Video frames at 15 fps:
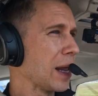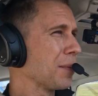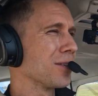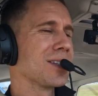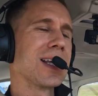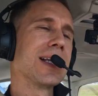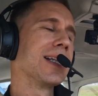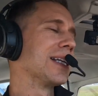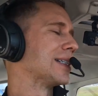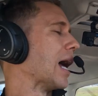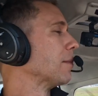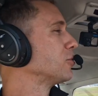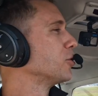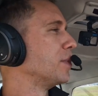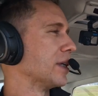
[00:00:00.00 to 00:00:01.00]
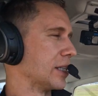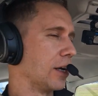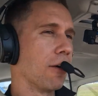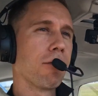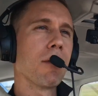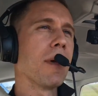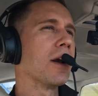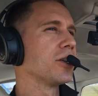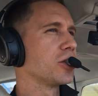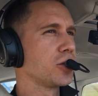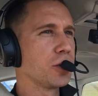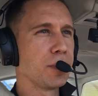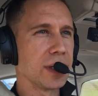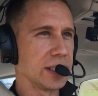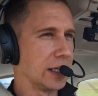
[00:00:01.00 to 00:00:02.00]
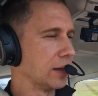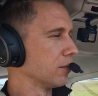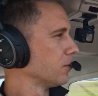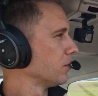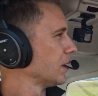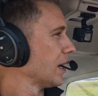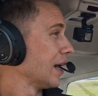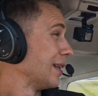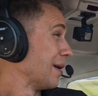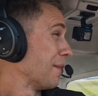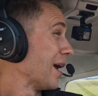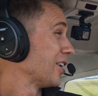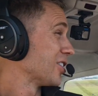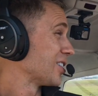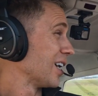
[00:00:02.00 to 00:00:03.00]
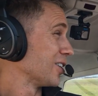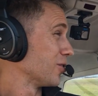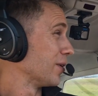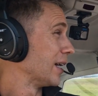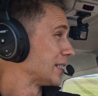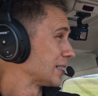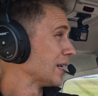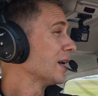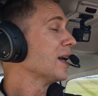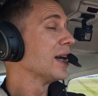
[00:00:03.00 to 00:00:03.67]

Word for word: Naples says, listen, I'm too busy, or Fort Myers is too busy, and they may just not do it.